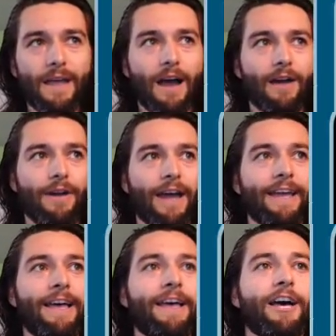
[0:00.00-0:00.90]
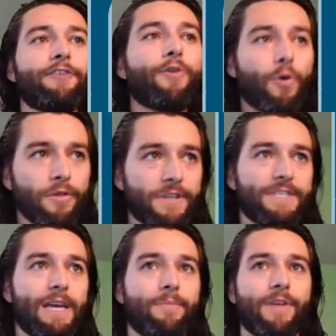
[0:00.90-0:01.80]
All right. Fourth
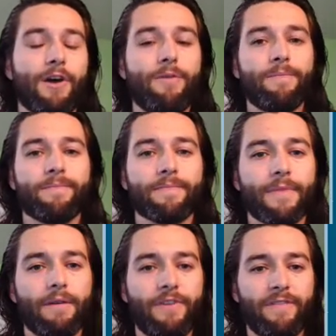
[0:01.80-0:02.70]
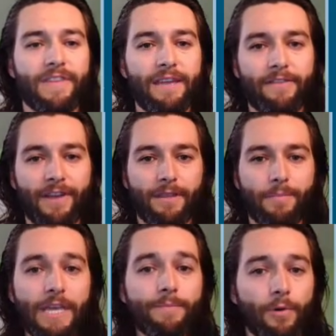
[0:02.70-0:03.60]
step, though, if we have identified the
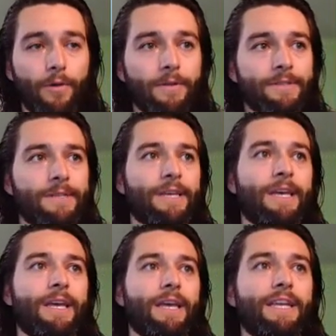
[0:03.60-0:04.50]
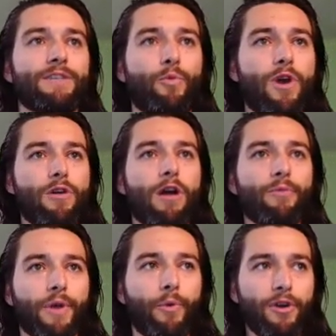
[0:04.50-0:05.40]
people, is where are
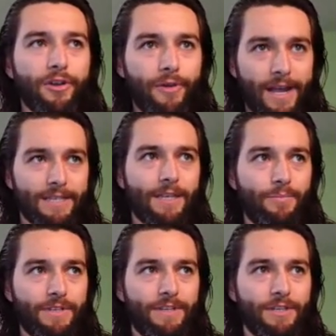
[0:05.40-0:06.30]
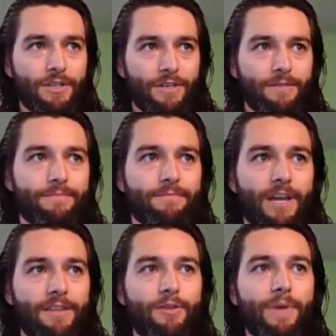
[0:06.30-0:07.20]
we? Where are you actually positioned,
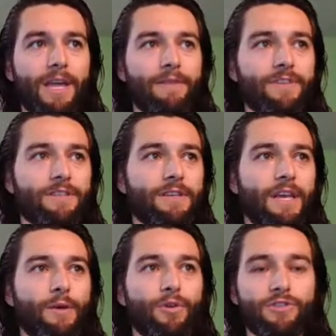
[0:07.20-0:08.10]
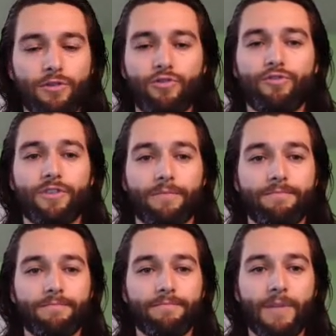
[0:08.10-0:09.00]
right? You might have where's your Jerusalem?
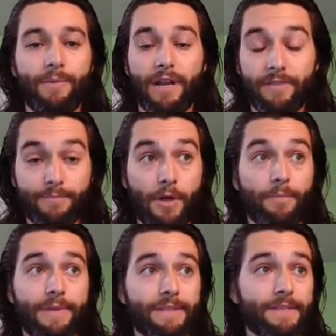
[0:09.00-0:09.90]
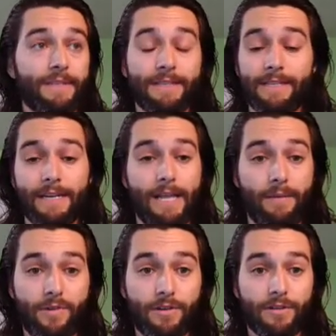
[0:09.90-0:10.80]
You might have a small business that's in a
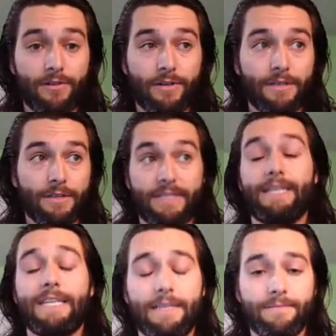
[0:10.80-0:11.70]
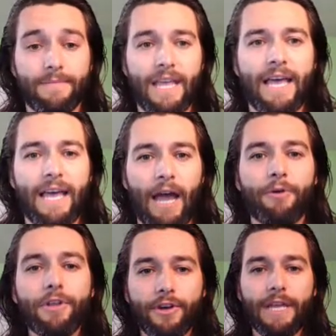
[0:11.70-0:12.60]
neighborhood or a city. How
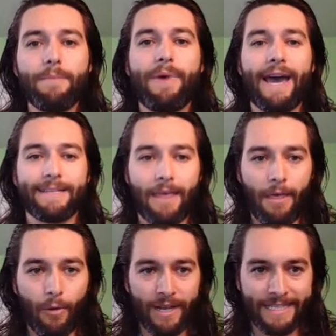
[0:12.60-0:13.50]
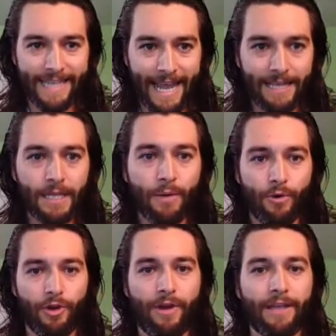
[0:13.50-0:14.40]
are you going to impact exactly
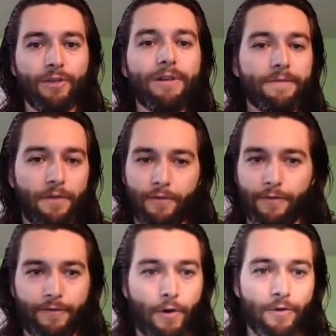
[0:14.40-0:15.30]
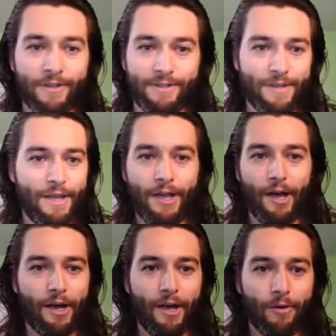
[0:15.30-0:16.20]
where you're at? You don't have to focus
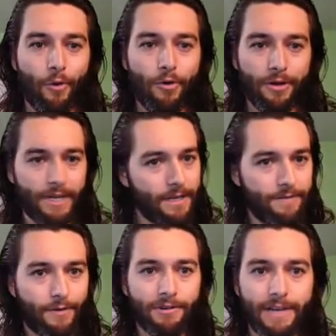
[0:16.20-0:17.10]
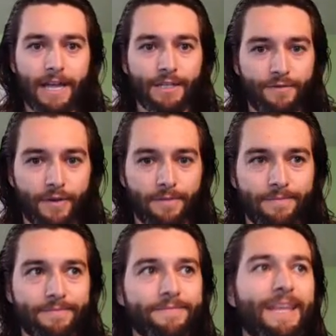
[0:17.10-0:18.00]
on Oregon if you're in Nashville.
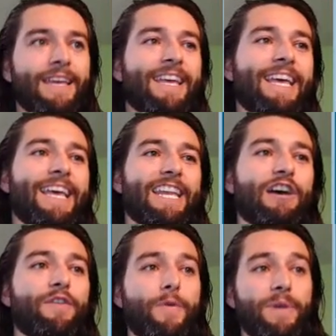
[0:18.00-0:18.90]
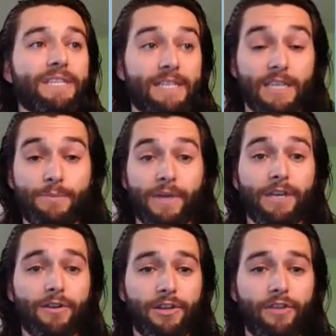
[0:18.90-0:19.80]
Now, if your business is
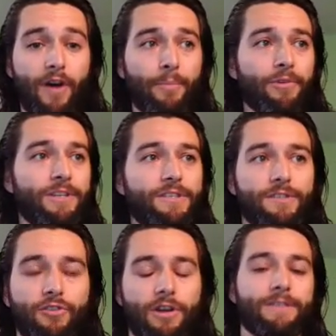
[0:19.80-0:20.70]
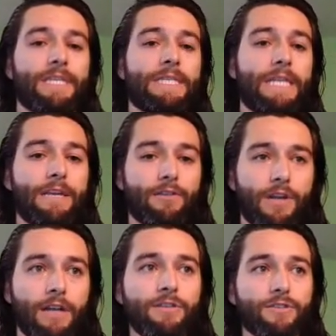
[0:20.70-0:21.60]
bigger and you have operations across the state or
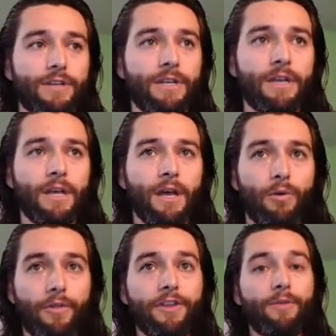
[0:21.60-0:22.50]
country, well, then